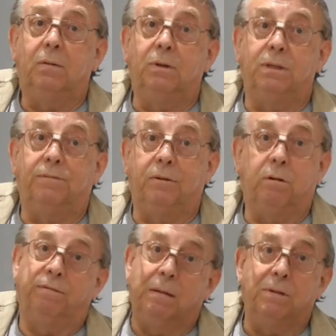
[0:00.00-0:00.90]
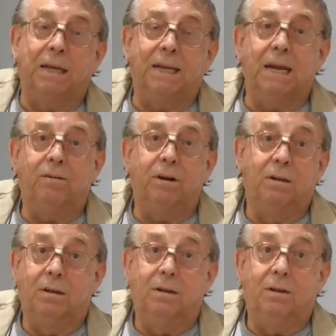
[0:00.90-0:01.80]
which if you're a family carer,
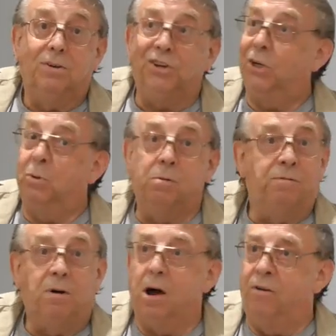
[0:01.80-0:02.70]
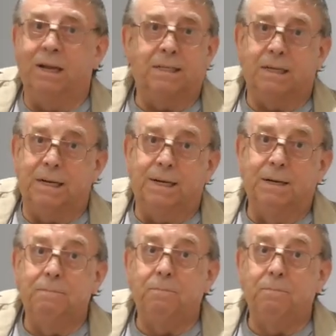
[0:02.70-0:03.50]
you will far exceed.